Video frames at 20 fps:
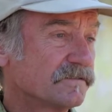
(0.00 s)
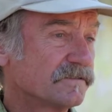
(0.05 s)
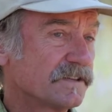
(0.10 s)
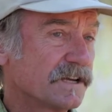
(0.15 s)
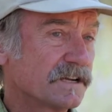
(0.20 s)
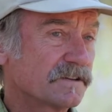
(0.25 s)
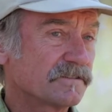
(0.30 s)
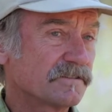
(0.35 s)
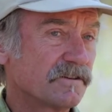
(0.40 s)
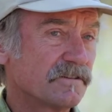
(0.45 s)

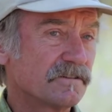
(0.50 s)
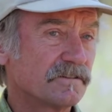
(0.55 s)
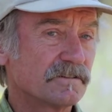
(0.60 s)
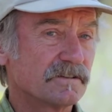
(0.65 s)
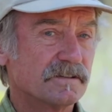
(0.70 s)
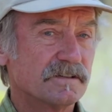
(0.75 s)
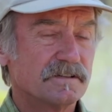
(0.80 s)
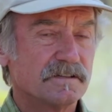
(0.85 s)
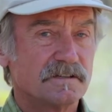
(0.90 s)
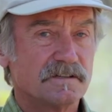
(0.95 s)
Taxol
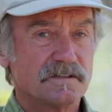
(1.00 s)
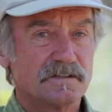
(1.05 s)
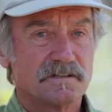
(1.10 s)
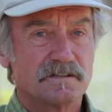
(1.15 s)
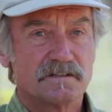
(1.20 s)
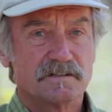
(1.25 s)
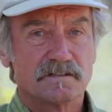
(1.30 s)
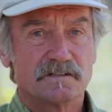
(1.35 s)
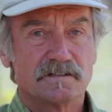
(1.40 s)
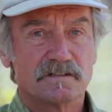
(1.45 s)

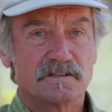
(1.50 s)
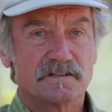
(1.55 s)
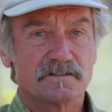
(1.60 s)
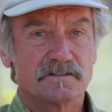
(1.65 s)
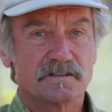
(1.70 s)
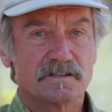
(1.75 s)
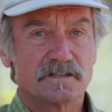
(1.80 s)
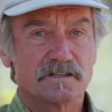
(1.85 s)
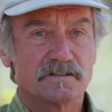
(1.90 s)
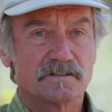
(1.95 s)
is
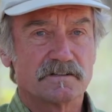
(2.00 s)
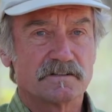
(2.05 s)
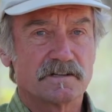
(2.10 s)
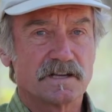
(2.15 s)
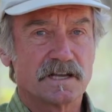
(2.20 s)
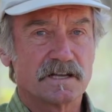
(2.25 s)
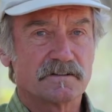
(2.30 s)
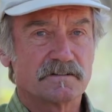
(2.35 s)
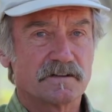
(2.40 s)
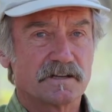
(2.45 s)
a
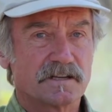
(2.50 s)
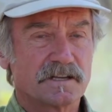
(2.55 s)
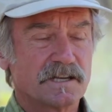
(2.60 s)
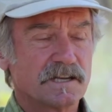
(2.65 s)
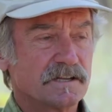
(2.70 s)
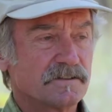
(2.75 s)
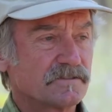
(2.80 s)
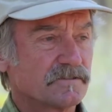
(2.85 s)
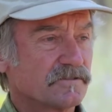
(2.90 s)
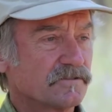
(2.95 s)

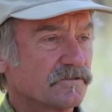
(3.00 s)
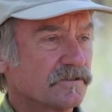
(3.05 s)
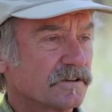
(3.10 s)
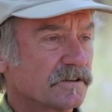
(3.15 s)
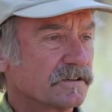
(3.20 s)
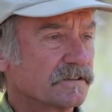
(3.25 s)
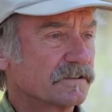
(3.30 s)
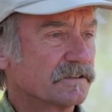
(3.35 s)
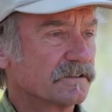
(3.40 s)
anti-cancer drug